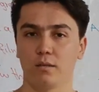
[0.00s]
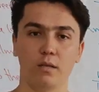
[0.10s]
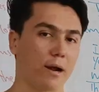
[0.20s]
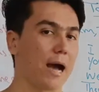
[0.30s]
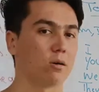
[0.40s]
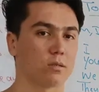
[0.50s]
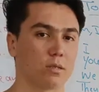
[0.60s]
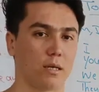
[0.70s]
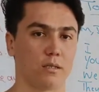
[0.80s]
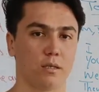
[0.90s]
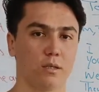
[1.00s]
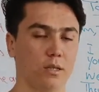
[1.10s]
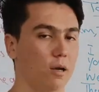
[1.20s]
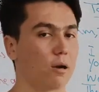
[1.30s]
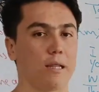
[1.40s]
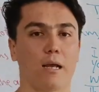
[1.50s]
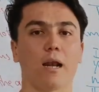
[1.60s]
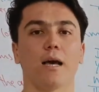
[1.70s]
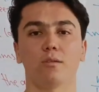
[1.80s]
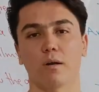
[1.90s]
They're outside. They are in the
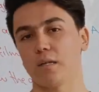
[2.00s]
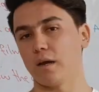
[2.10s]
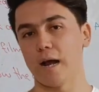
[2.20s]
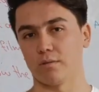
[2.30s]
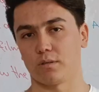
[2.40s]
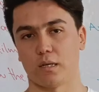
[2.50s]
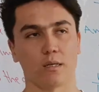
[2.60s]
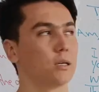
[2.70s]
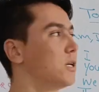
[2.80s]
class or they're outside.